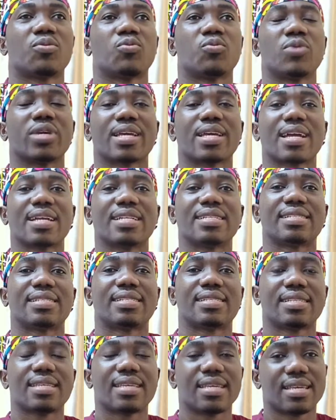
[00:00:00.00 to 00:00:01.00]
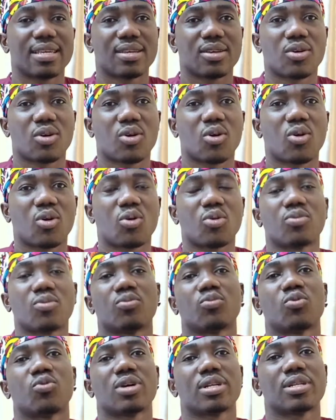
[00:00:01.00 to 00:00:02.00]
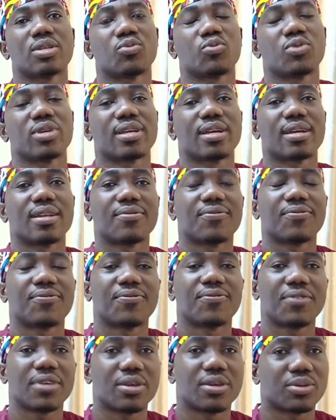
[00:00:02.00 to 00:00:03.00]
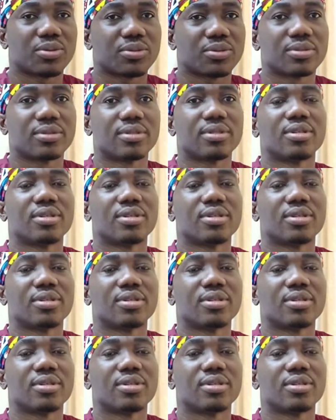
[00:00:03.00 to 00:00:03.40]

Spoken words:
we can see or what we can feel